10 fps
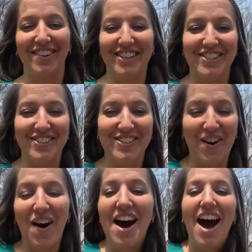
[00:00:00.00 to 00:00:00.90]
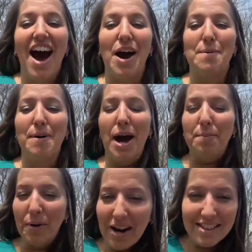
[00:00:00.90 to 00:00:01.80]
out here. So I
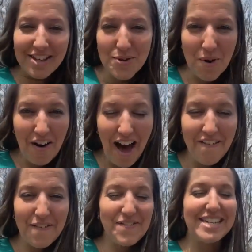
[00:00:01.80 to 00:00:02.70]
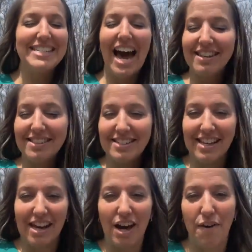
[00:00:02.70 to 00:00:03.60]
pray that you all have a fantastic day,